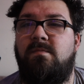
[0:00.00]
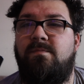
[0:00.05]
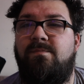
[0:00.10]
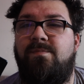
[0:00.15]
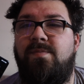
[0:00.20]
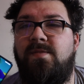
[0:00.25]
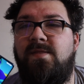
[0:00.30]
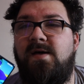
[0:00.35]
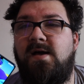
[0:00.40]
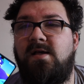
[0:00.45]

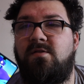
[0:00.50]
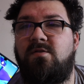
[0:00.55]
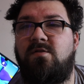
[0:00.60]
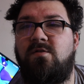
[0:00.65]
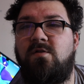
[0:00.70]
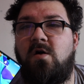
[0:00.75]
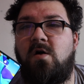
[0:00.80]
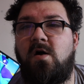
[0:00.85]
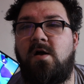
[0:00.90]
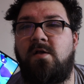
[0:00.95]
But that's
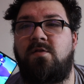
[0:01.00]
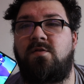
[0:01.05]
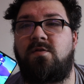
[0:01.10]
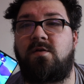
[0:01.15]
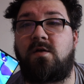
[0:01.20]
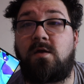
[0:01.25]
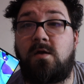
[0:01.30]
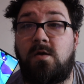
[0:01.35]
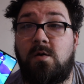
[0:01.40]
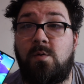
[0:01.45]
not as
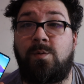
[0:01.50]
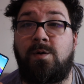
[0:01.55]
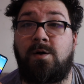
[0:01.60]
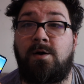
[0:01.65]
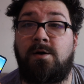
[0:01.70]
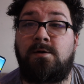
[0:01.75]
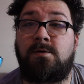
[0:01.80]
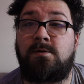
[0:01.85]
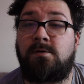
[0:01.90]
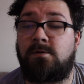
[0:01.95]

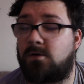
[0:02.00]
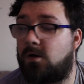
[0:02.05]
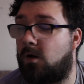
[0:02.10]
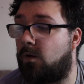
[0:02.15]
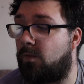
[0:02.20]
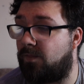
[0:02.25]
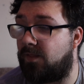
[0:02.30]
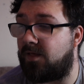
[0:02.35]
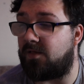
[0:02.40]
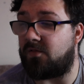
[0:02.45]
secure
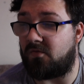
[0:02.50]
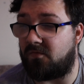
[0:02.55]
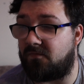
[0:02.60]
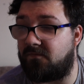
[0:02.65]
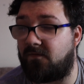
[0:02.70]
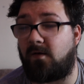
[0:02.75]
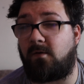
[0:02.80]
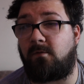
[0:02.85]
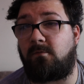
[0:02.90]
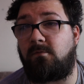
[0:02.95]
on this
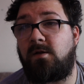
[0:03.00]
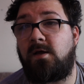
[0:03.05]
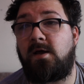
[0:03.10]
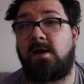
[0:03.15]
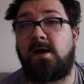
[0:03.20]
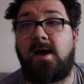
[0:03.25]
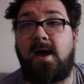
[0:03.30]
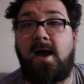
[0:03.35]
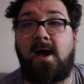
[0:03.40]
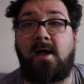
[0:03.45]
phone
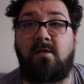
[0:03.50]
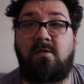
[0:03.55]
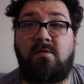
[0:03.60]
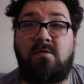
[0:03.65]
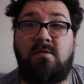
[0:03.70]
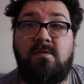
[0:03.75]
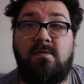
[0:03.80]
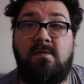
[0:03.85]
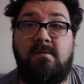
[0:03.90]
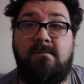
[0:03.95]

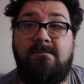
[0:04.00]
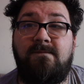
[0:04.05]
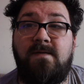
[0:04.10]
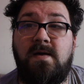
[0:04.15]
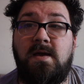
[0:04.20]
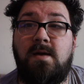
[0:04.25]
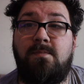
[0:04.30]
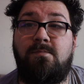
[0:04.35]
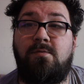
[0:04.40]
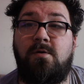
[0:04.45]
as the
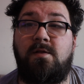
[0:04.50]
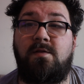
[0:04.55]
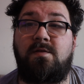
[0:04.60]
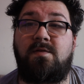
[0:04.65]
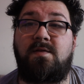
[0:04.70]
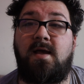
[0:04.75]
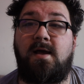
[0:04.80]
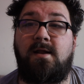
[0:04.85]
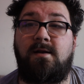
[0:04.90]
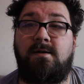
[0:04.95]
fingerprint
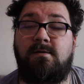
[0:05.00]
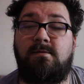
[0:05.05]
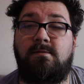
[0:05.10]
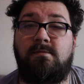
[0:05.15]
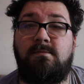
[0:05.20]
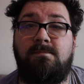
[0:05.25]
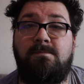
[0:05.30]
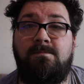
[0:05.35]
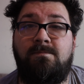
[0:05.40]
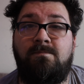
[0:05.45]
scanner.
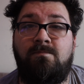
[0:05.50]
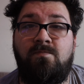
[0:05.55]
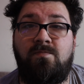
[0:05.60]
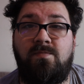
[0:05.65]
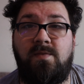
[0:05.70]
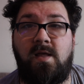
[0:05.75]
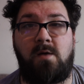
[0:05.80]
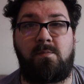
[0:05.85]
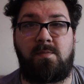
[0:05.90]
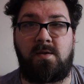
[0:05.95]

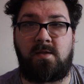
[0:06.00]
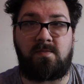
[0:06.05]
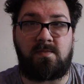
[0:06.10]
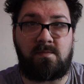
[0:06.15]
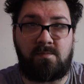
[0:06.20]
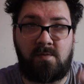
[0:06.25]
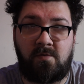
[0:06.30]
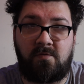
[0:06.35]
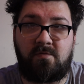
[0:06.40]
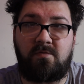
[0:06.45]
Now, I mean, the
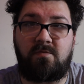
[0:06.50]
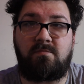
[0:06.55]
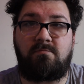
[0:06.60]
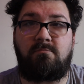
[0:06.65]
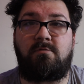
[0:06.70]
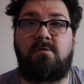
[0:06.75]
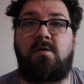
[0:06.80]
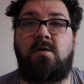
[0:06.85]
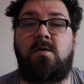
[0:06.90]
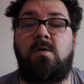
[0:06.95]
most
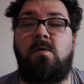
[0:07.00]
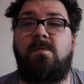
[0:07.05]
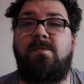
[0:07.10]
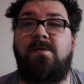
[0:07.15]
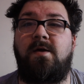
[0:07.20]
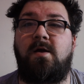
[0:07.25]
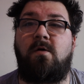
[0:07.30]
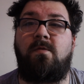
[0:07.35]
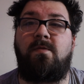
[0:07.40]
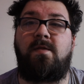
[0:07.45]
secure
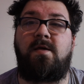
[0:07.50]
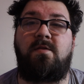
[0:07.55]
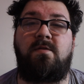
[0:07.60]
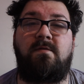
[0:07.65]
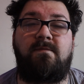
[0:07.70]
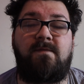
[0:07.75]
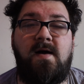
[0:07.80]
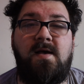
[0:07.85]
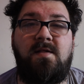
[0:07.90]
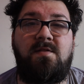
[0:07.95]
thing on these
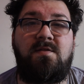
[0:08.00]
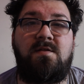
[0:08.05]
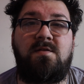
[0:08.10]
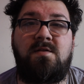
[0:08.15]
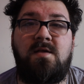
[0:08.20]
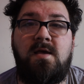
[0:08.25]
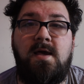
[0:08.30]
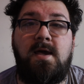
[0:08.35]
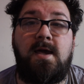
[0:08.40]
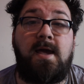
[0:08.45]
devices
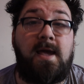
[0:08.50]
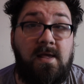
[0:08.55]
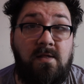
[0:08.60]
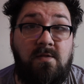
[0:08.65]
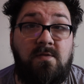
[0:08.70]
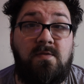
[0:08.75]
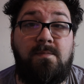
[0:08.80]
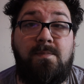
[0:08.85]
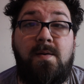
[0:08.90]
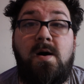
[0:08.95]

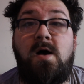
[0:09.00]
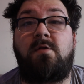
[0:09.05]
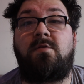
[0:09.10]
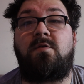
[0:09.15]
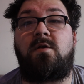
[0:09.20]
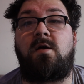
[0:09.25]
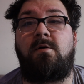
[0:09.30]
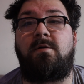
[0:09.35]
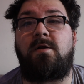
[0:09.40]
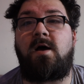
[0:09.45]
is the
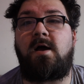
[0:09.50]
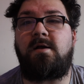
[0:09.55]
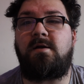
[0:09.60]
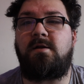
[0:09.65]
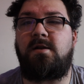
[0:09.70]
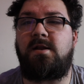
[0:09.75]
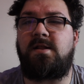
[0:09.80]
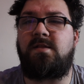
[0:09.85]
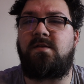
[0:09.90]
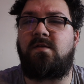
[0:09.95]
passcode. I'm
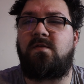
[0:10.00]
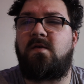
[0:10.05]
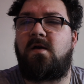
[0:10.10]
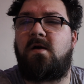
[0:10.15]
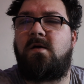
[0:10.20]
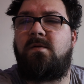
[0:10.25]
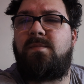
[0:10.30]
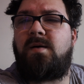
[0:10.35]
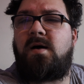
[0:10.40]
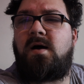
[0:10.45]
going to need to
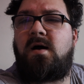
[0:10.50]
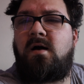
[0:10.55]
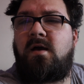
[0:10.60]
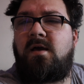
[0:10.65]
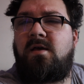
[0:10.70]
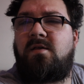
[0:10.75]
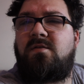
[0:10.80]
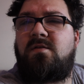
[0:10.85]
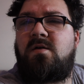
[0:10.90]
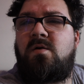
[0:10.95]
turn my
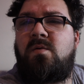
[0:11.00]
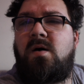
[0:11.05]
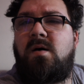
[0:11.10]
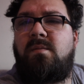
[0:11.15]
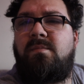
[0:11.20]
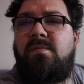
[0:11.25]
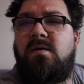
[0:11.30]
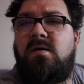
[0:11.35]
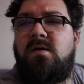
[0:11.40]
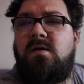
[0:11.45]
ISO
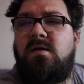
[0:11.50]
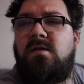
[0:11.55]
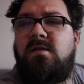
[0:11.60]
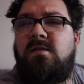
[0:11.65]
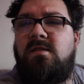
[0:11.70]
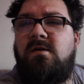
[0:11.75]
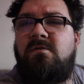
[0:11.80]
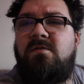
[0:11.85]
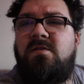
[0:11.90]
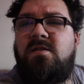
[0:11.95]
up.
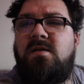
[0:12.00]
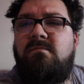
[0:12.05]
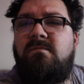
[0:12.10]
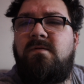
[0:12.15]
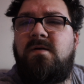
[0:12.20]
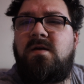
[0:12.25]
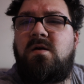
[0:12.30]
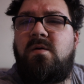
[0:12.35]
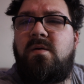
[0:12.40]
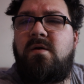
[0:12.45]
There is
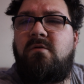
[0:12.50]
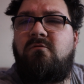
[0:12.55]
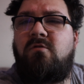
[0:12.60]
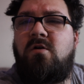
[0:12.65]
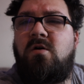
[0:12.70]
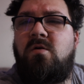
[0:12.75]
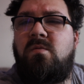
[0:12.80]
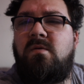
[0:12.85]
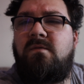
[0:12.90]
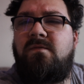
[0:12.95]
something going
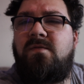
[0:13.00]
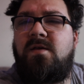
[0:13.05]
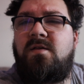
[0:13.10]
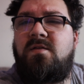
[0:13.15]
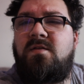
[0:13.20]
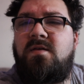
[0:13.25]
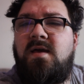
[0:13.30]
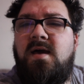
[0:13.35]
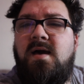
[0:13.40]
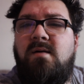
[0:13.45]
wrong with
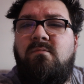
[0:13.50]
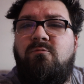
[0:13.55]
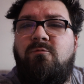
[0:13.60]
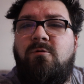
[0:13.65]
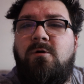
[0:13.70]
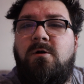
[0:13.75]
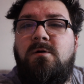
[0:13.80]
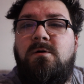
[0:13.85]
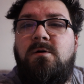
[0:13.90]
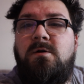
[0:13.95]
this
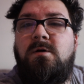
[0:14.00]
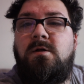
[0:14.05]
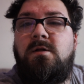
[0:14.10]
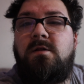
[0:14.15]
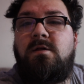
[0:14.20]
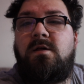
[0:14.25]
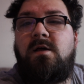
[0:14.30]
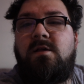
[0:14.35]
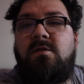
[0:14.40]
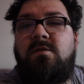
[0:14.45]
camera.
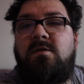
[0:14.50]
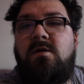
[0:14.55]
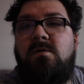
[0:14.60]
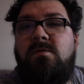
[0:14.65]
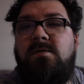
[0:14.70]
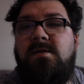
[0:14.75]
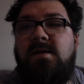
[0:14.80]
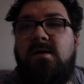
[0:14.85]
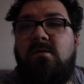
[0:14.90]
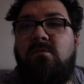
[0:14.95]
Let's go
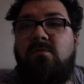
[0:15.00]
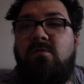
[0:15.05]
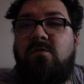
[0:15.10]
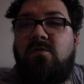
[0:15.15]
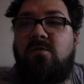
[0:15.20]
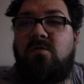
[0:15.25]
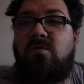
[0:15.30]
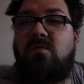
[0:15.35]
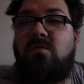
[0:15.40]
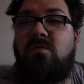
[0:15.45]
down
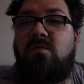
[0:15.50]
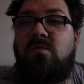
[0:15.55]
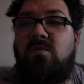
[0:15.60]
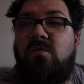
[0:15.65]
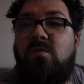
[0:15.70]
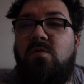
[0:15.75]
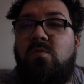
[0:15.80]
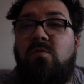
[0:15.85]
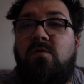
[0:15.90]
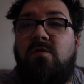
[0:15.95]
to
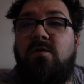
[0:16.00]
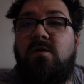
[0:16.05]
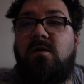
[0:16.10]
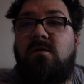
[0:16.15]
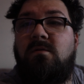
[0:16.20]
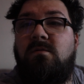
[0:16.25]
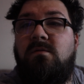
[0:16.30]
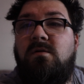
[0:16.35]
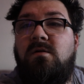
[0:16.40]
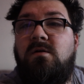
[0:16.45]

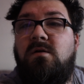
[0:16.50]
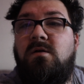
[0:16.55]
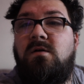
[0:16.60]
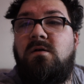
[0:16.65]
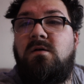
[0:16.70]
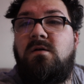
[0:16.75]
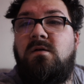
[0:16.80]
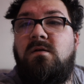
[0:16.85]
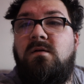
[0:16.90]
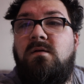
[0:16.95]
auto.
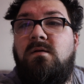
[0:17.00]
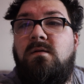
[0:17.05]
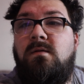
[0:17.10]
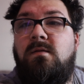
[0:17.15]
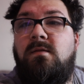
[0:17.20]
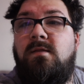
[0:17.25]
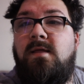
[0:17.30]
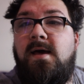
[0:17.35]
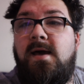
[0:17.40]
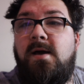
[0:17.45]

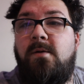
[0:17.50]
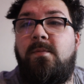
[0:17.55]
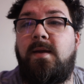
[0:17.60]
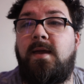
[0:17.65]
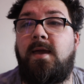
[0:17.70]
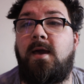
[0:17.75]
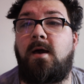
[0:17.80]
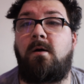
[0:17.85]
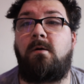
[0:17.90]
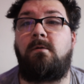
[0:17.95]
There we
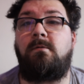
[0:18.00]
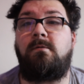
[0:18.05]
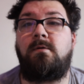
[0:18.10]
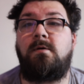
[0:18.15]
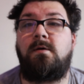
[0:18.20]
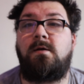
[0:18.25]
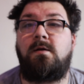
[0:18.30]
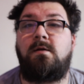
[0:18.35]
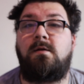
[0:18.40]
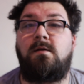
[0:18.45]
go.
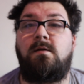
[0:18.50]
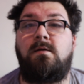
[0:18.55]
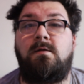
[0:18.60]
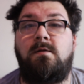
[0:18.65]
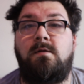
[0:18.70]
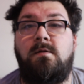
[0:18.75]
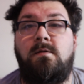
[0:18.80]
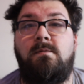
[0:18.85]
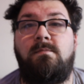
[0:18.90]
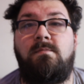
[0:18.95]

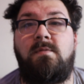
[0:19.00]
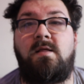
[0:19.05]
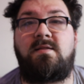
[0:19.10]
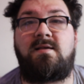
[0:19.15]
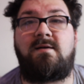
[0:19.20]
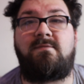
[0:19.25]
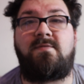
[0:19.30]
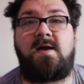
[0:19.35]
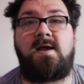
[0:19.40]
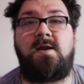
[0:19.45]
Let's
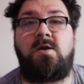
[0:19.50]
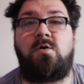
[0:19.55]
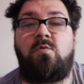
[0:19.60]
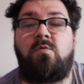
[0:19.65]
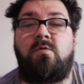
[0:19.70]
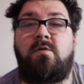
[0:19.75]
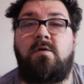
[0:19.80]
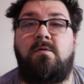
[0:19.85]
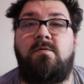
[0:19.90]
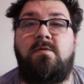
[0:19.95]
have that in
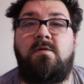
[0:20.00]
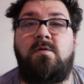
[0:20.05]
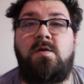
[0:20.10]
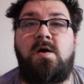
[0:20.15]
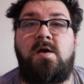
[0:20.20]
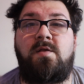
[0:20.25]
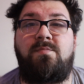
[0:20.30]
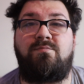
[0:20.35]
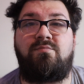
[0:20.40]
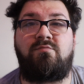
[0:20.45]
auto. It's a
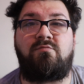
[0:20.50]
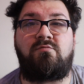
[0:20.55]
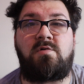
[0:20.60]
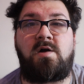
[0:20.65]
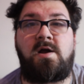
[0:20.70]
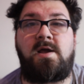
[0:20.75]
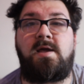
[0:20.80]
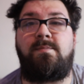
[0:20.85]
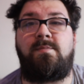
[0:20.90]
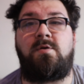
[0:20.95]
nice
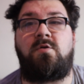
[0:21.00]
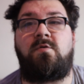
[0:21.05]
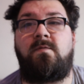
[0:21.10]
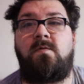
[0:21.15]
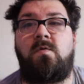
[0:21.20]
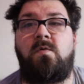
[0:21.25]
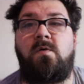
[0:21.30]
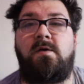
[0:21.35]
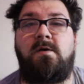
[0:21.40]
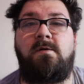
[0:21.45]
bright image
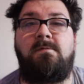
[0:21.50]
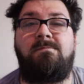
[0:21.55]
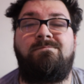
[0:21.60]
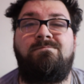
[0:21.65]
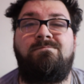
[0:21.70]
for you.